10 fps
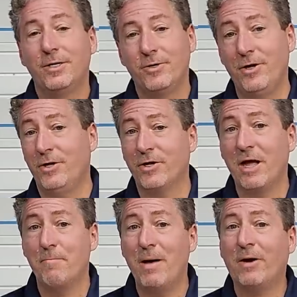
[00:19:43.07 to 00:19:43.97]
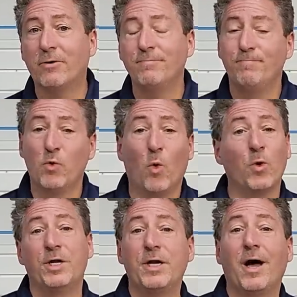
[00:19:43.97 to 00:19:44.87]
you either get better
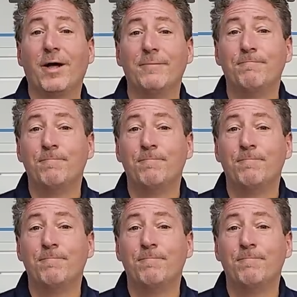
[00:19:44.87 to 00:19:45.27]
or you die.